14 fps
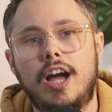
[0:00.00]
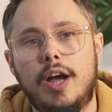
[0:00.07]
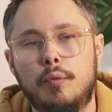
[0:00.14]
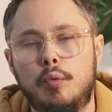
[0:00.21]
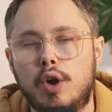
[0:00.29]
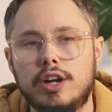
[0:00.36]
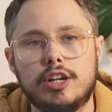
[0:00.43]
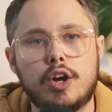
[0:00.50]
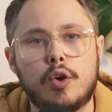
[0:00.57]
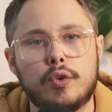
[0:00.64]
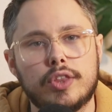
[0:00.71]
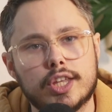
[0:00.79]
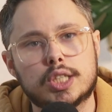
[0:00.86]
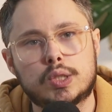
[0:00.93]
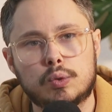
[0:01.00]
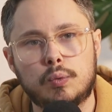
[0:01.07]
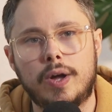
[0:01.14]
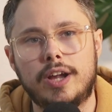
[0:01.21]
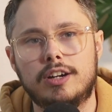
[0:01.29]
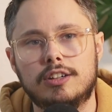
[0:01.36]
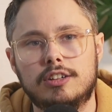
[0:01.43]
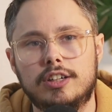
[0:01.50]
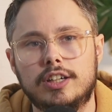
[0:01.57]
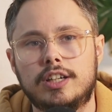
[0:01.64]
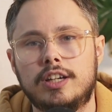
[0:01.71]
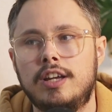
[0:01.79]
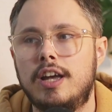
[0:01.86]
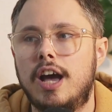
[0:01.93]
I wanted to go with a sweater look.